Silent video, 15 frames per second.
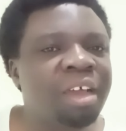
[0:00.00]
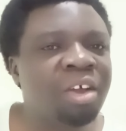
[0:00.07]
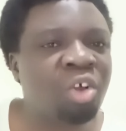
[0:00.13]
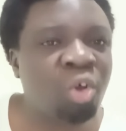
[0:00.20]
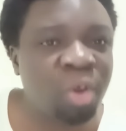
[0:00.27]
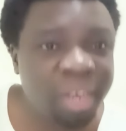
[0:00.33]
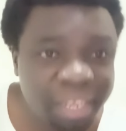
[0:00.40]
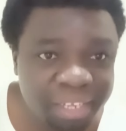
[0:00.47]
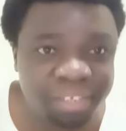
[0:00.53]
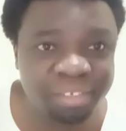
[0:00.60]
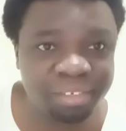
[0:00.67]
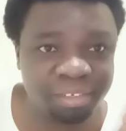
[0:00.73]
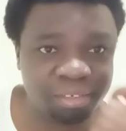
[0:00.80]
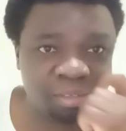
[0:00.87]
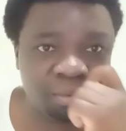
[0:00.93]

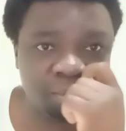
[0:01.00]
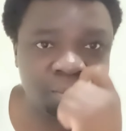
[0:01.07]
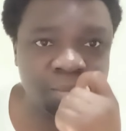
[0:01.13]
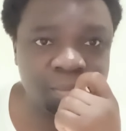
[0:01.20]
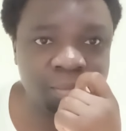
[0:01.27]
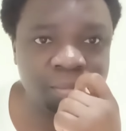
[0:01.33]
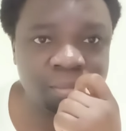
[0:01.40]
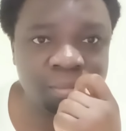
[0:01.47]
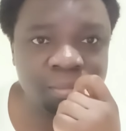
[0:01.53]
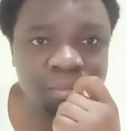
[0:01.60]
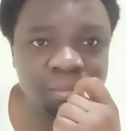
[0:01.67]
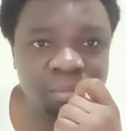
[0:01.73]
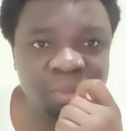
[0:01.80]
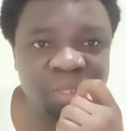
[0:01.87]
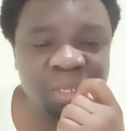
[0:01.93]
colleagues,
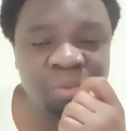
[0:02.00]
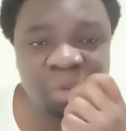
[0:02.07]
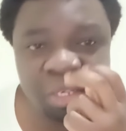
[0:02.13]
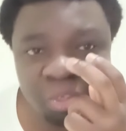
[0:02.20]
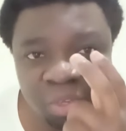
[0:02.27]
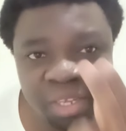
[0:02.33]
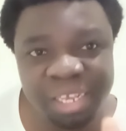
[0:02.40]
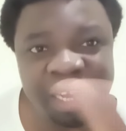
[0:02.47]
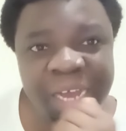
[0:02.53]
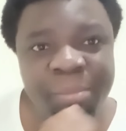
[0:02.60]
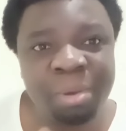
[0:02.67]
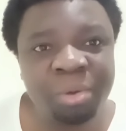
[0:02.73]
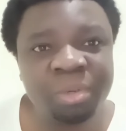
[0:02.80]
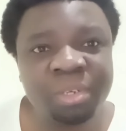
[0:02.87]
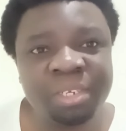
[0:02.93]
we are talking
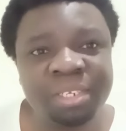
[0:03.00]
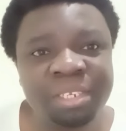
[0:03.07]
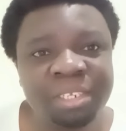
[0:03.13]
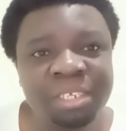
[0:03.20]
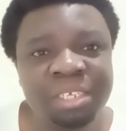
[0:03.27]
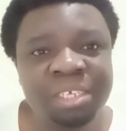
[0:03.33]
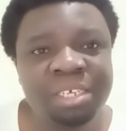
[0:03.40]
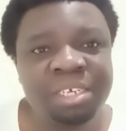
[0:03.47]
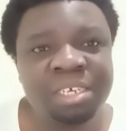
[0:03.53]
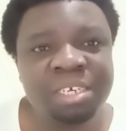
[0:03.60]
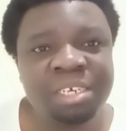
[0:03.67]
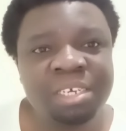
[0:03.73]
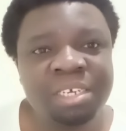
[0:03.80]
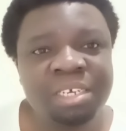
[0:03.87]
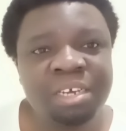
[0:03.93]
about
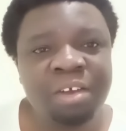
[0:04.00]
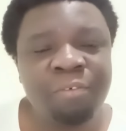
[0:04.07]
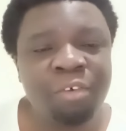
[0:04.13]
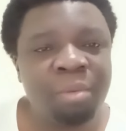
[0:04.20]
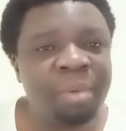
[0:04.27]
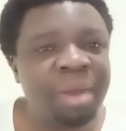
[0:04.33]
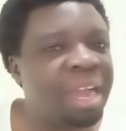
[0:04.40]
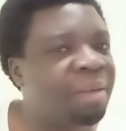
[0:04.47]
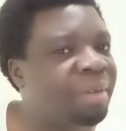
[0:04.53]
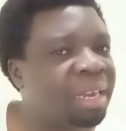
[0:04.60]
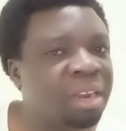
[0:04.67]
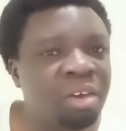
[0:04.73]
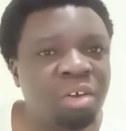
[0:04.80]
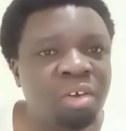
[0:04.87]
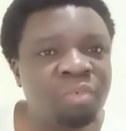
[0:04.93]
former governor
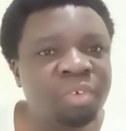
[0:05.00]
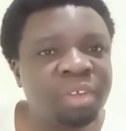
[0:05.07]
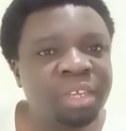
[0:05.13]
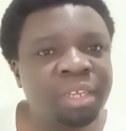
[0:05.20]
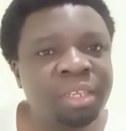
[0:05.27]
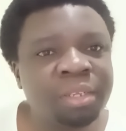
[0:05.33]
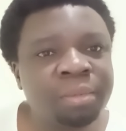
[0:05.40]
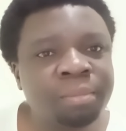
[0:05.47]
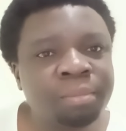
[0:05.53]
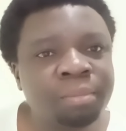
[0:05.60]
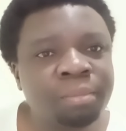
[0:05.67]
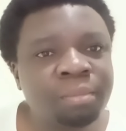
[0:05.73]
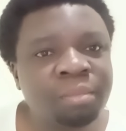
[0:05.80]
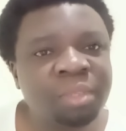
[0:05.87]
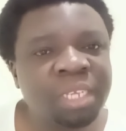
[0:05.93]
of
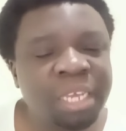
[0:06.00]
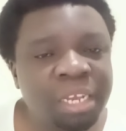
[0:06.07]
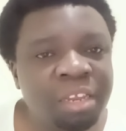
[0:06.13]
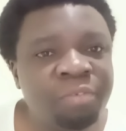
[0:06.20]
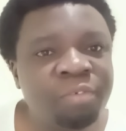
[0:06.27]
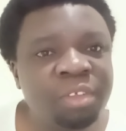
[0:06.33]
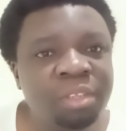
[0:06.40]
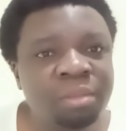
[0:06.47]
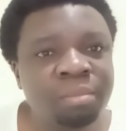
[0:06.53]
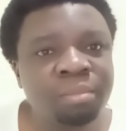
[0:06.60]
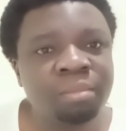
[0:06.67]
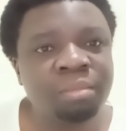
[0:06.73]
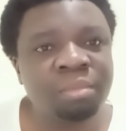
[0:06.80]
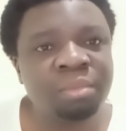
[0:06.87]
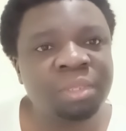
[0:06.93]
Kilifi,
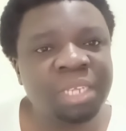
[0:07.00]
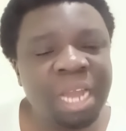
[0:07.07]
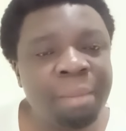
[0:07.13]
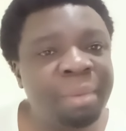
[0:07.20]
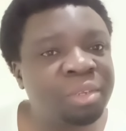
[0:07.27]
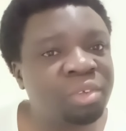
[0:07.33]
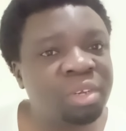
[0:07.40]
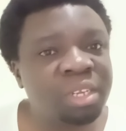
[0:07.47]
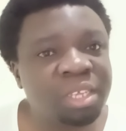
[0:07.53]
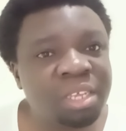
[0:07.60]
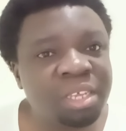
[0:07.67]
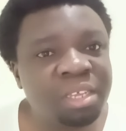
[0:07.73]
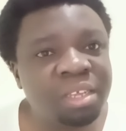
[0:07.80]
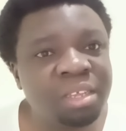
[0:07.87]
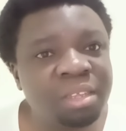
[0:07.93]
Amason
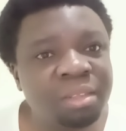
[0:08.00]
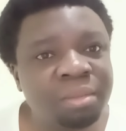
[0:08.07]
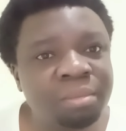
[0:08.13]
Kingi,